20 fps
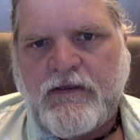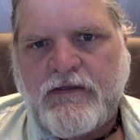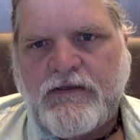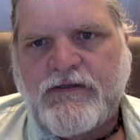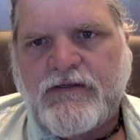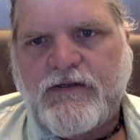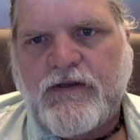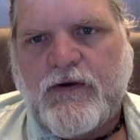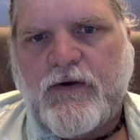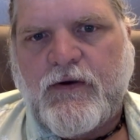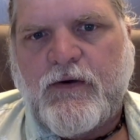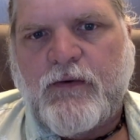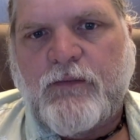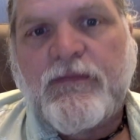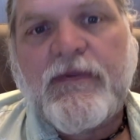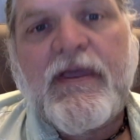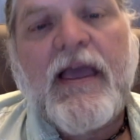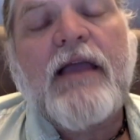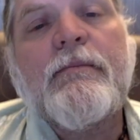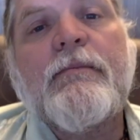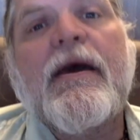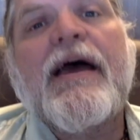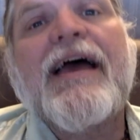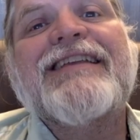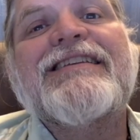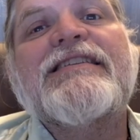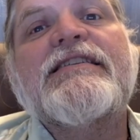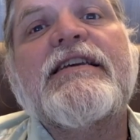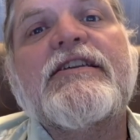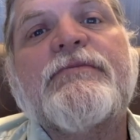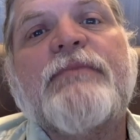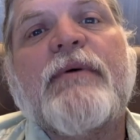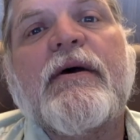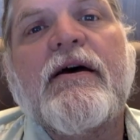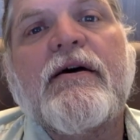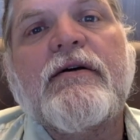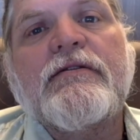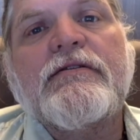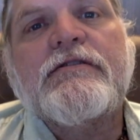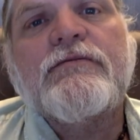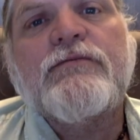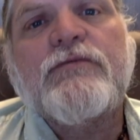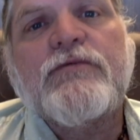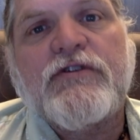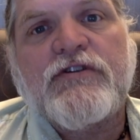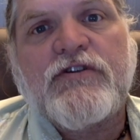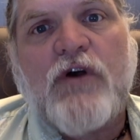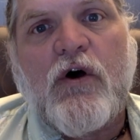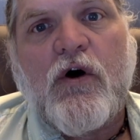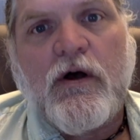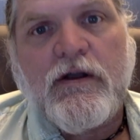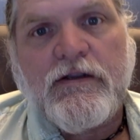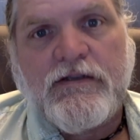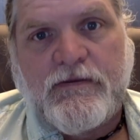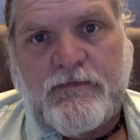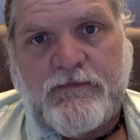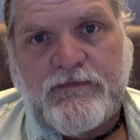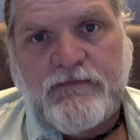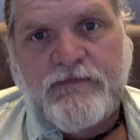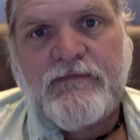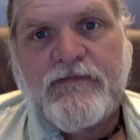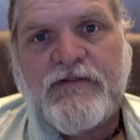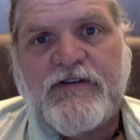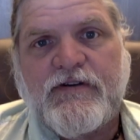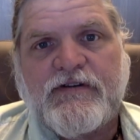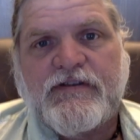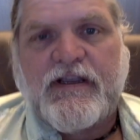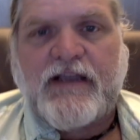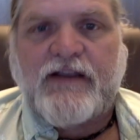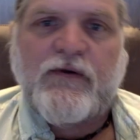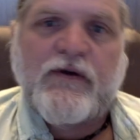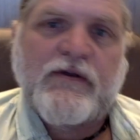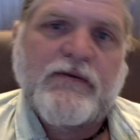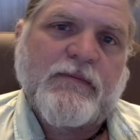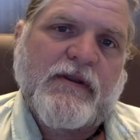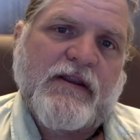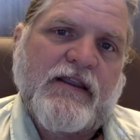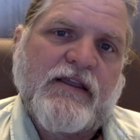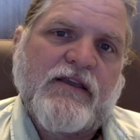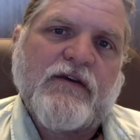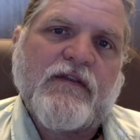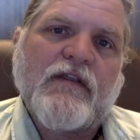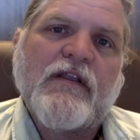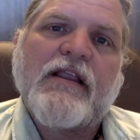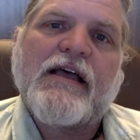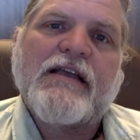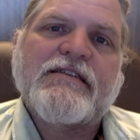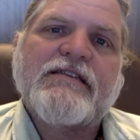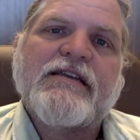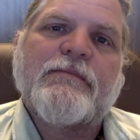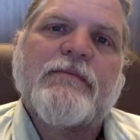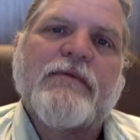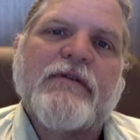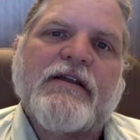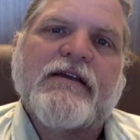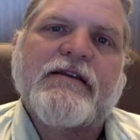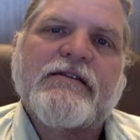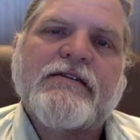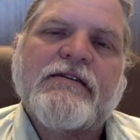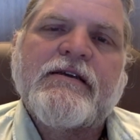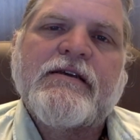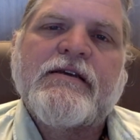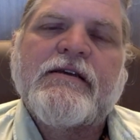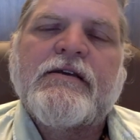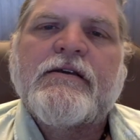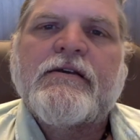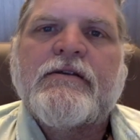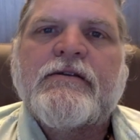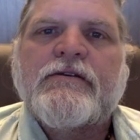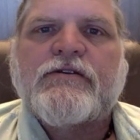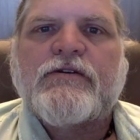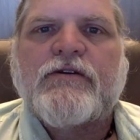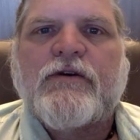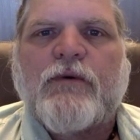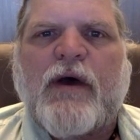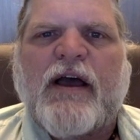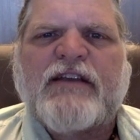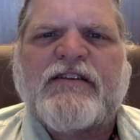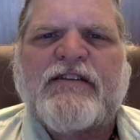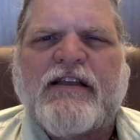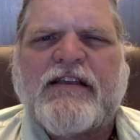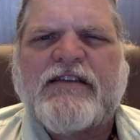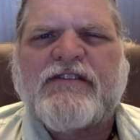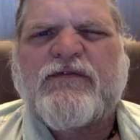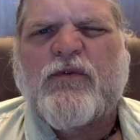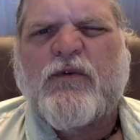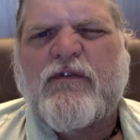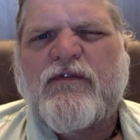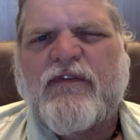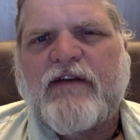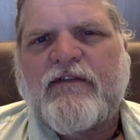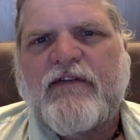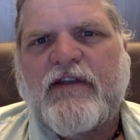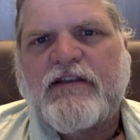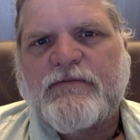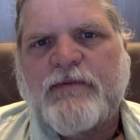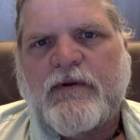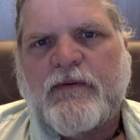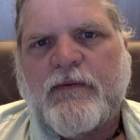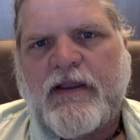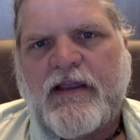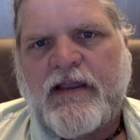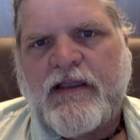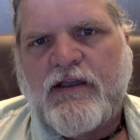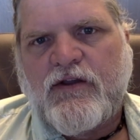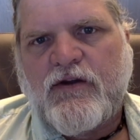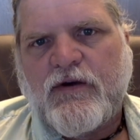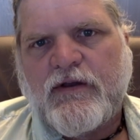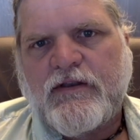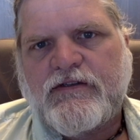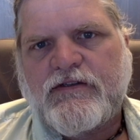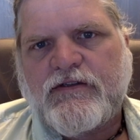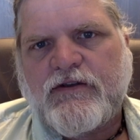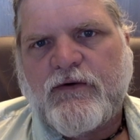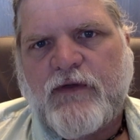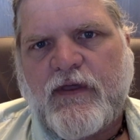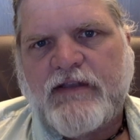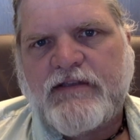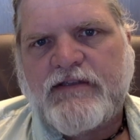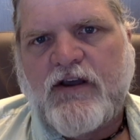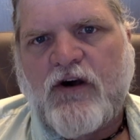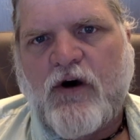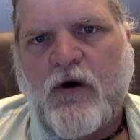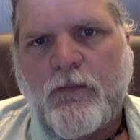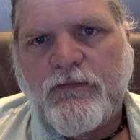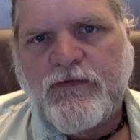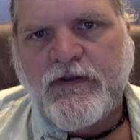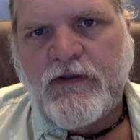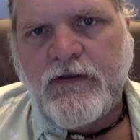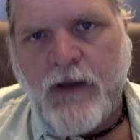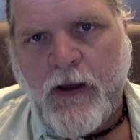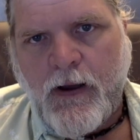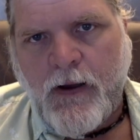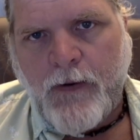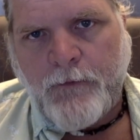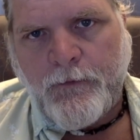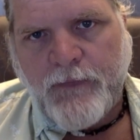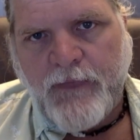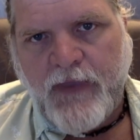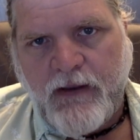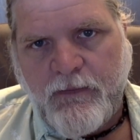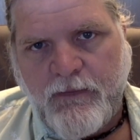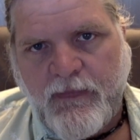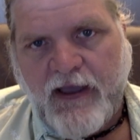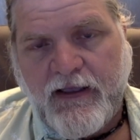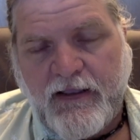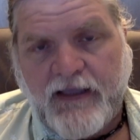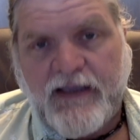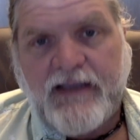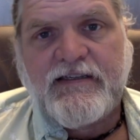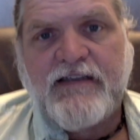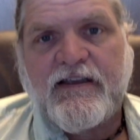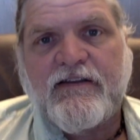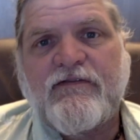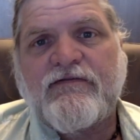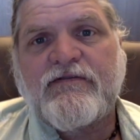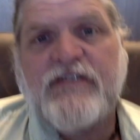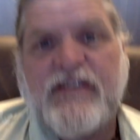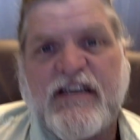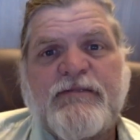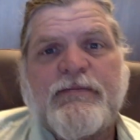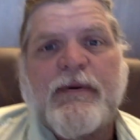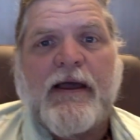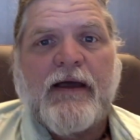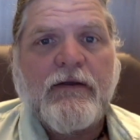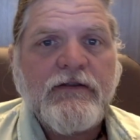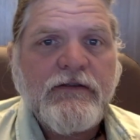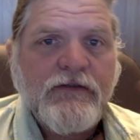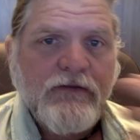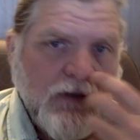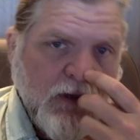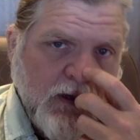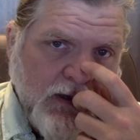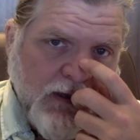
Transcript: So gained back six pounds, which is awesome. Seriously, I know I've been eating good the last couple of days. So well, actually, the last four or five days, we eat good, so that's helped. Um, gained back, like I said, six pounds.